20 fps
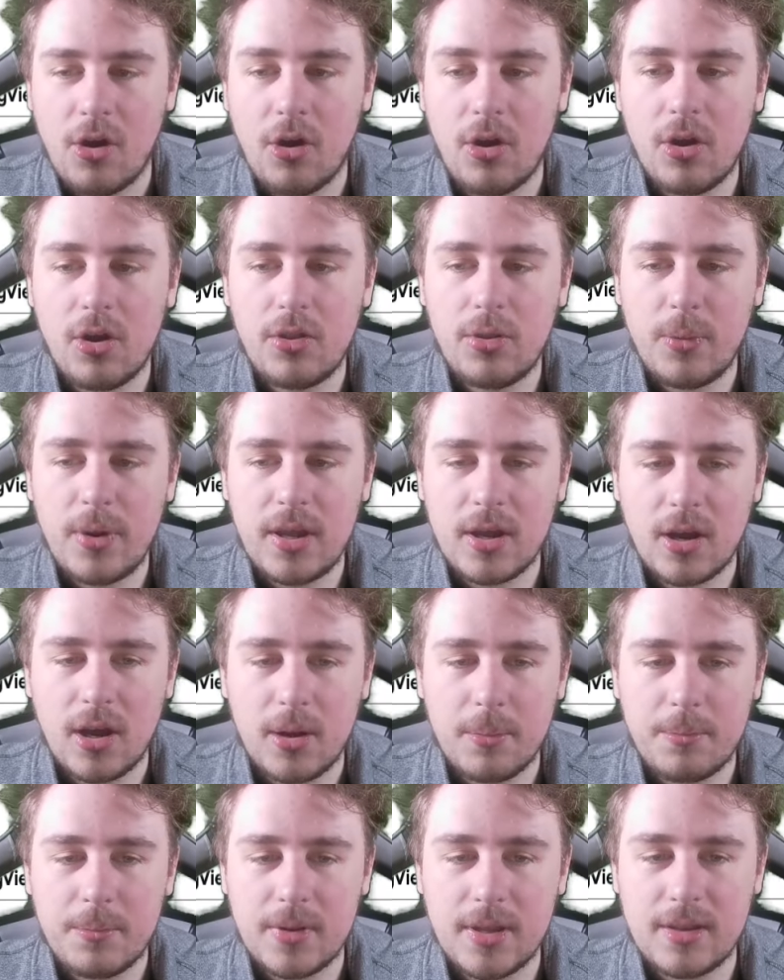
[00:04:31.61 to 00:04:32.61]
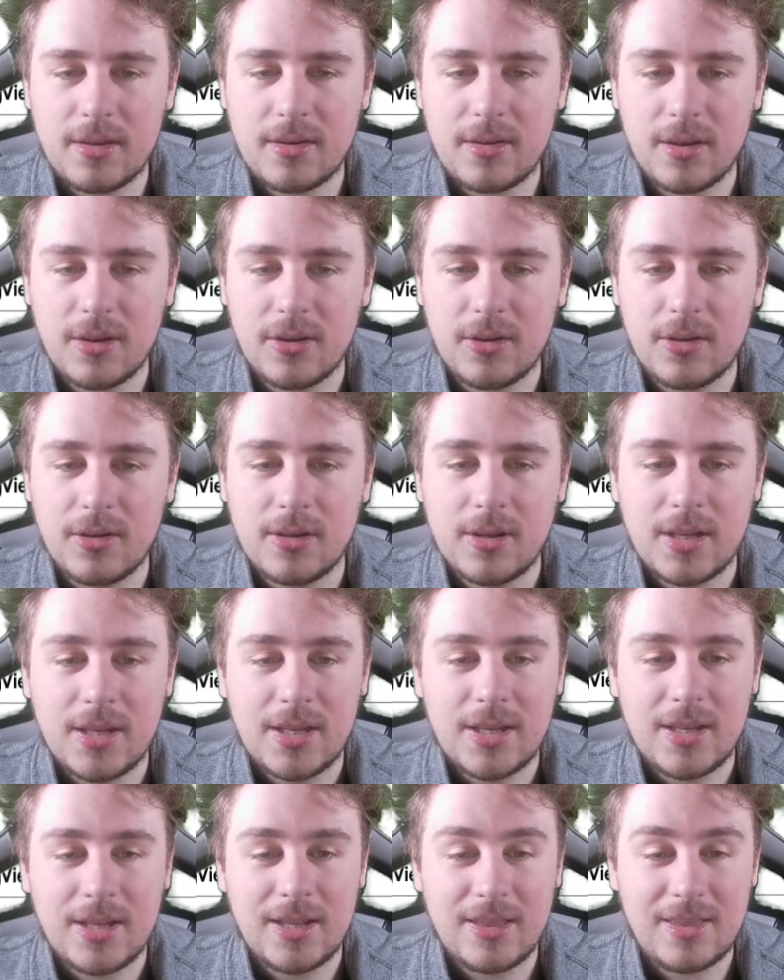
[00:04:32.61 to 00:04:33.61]
All the way up until
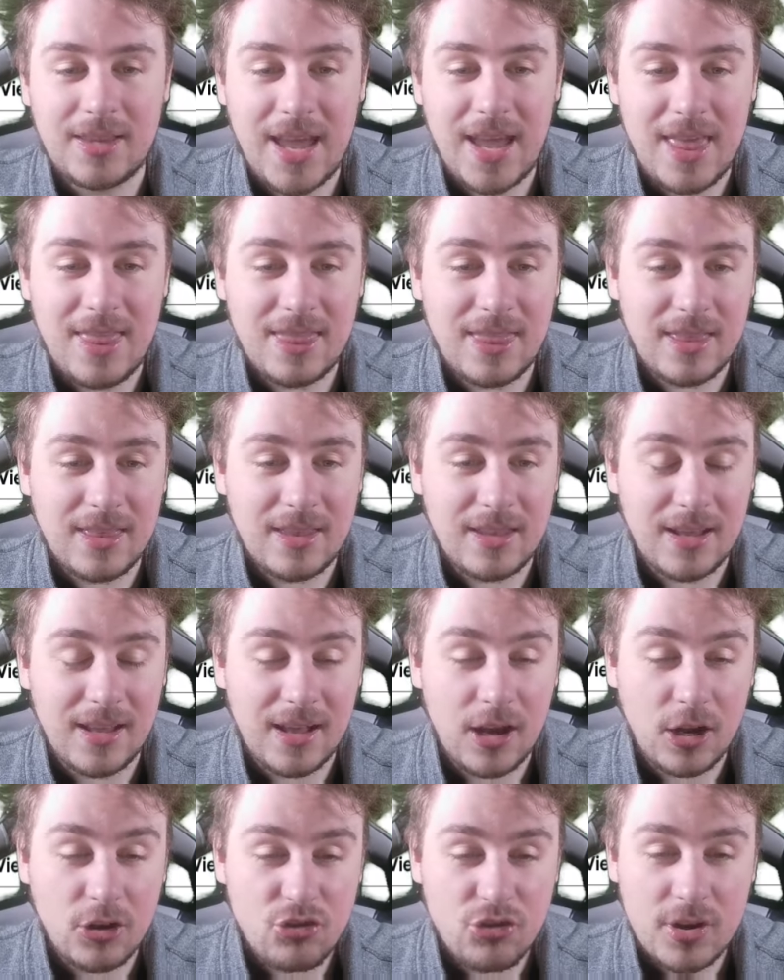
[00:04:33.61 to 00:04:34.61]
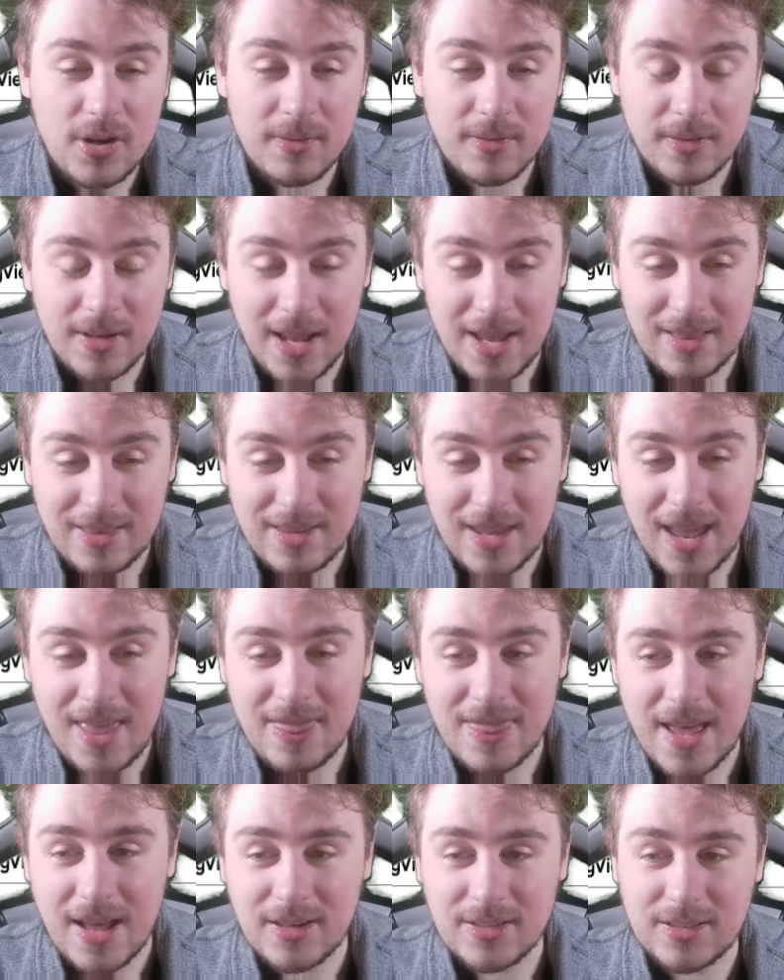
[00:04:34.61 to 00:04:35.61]

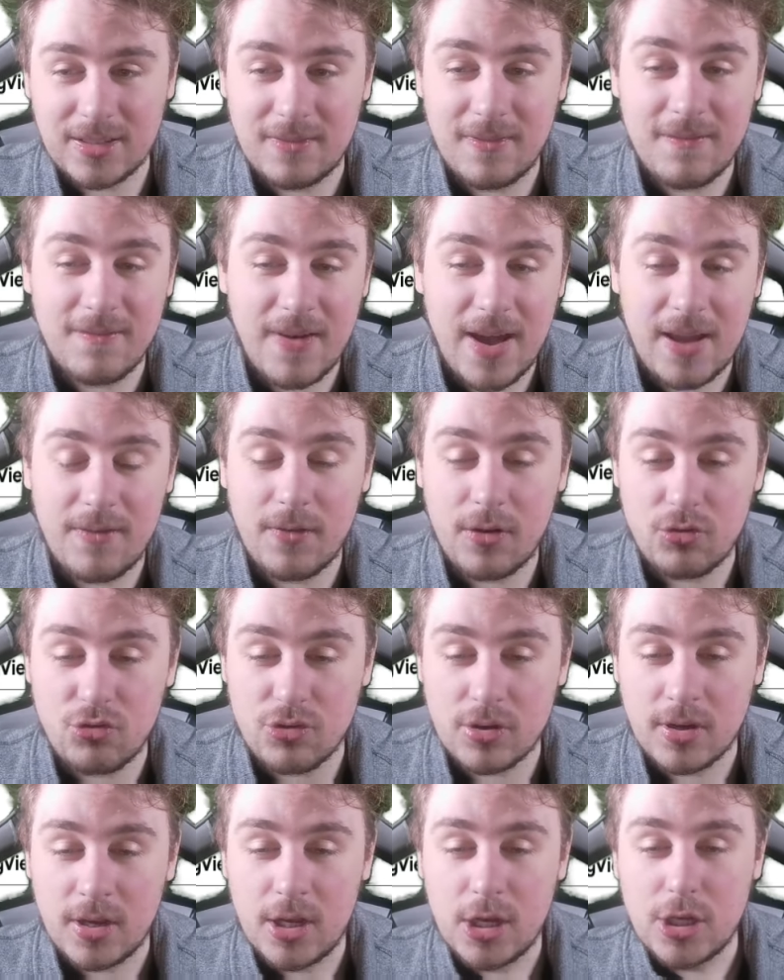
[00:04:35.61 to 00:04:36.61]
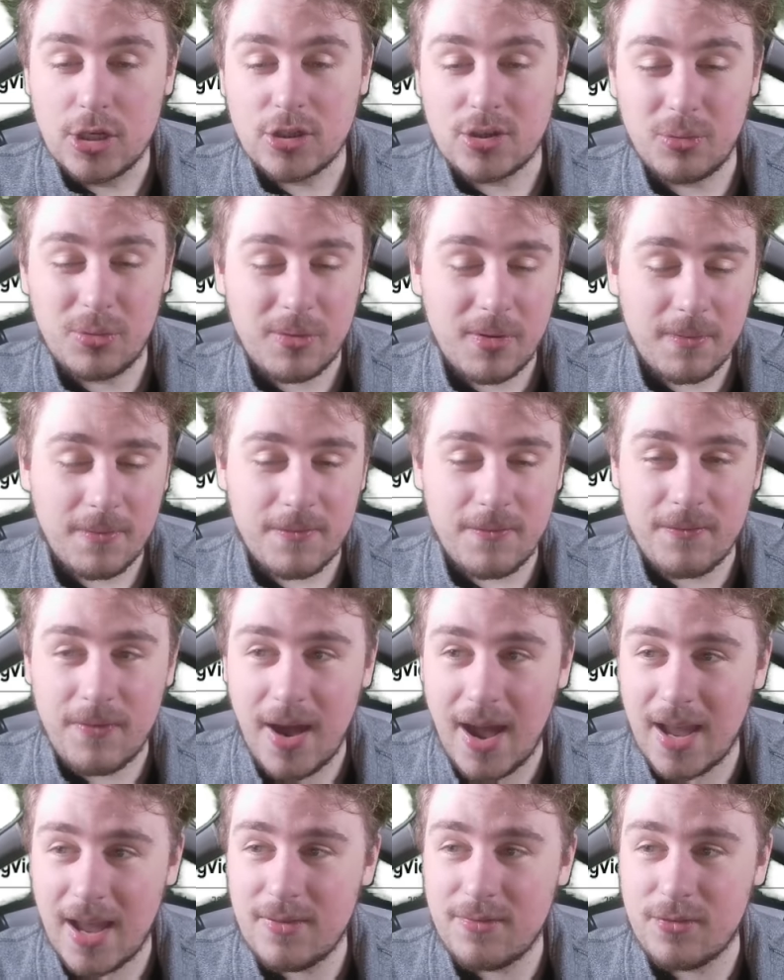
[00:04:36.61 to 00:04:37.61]
110,500. So we went
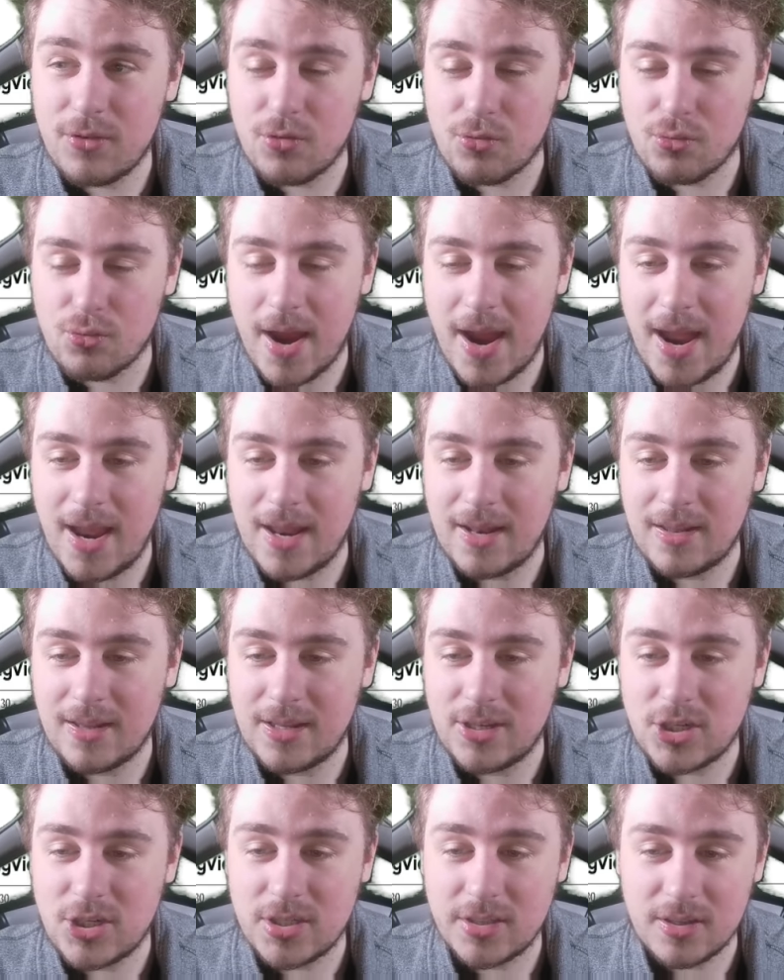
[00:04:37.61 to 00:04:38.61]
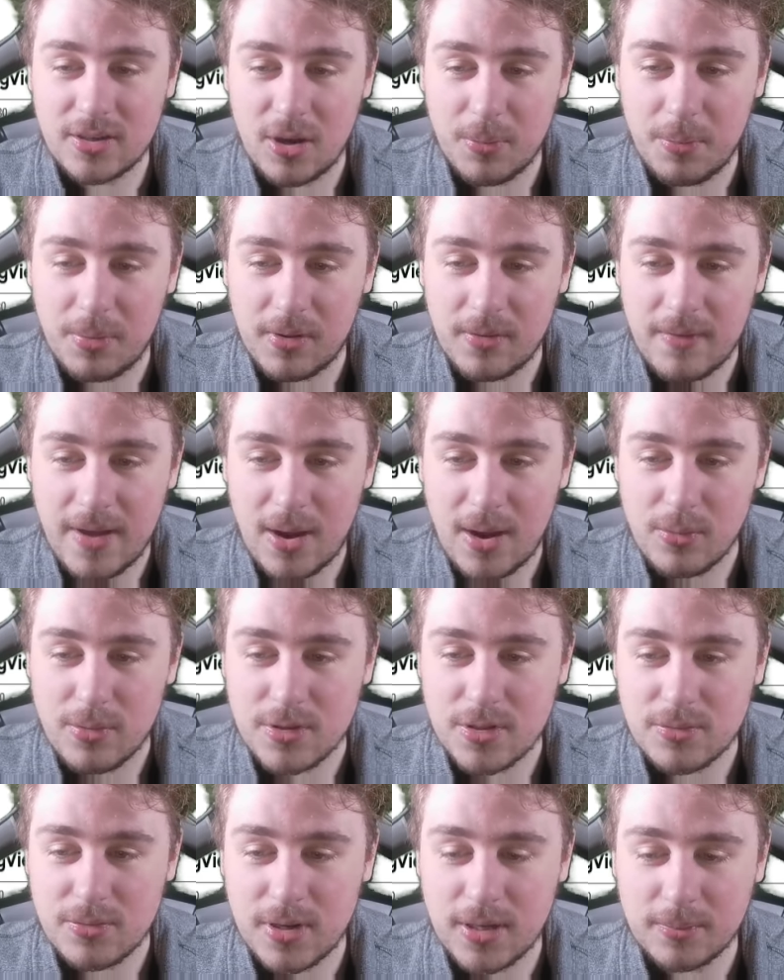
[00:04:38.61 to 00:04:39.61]
5 grand in just a couple of
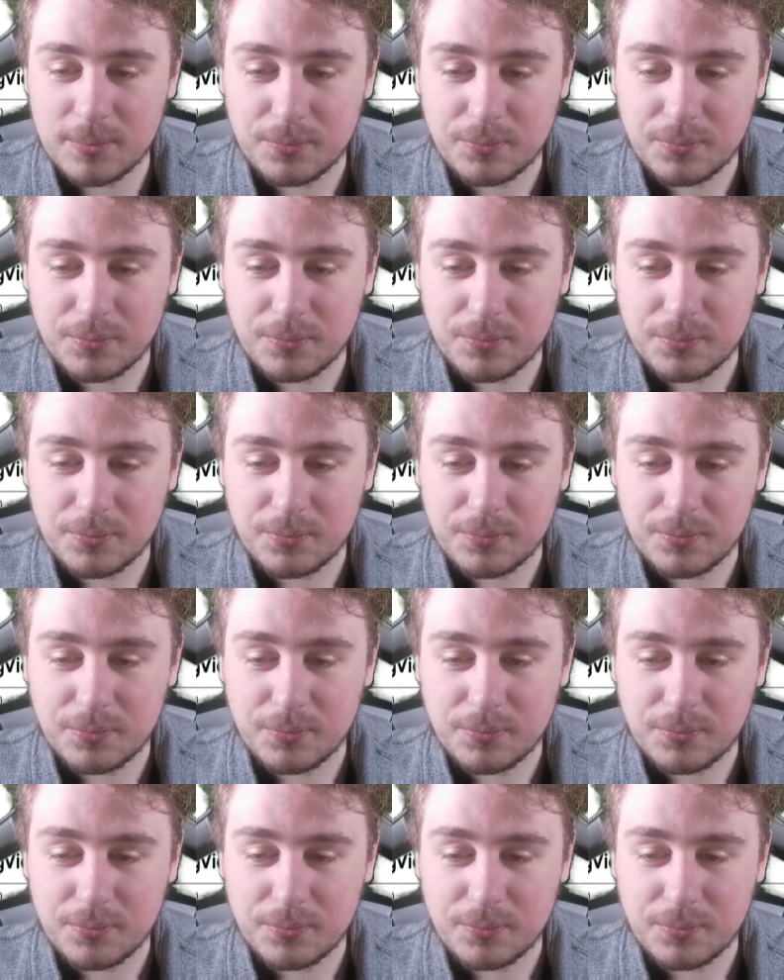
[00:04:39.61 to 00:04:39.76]
hours, right?